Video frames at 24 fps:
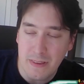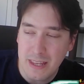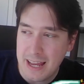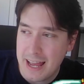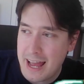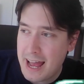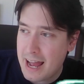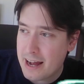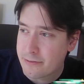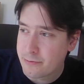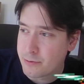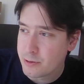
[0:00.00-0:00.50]

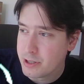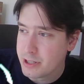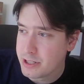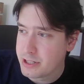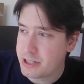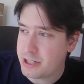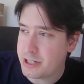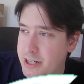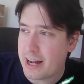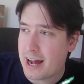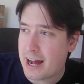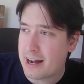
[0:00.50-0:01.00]

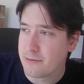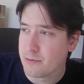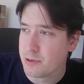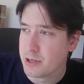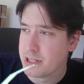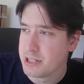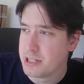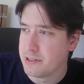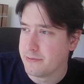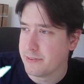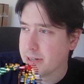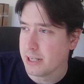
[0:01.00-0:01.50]
Average
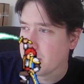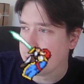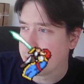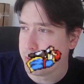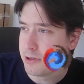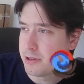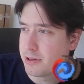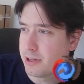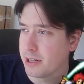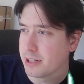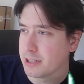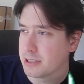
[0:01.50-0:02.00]
developer
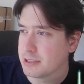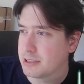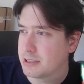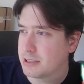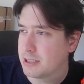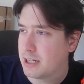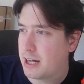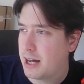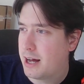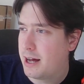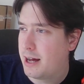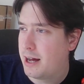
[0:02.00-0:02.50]
thing.
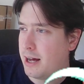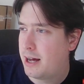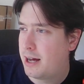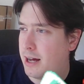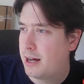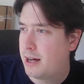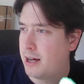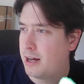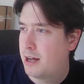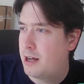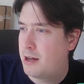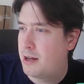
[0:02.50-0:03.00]

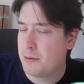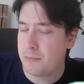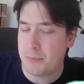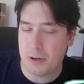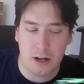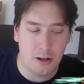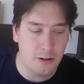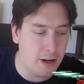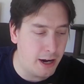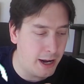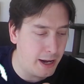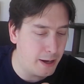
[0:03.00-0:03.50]

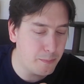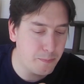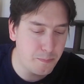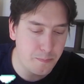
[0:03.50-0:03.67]
All right.